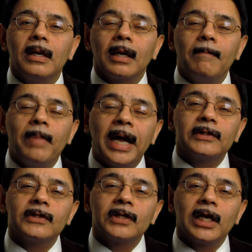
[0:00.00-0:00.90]
come
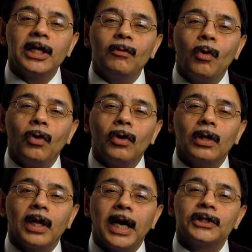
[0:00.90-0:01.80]
back to tell you
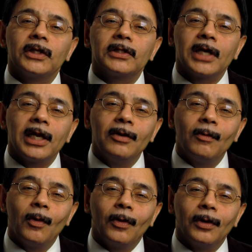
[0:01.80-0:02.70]
all, I shall tell
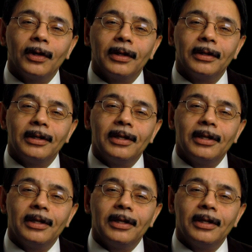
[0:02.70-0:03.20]
you all.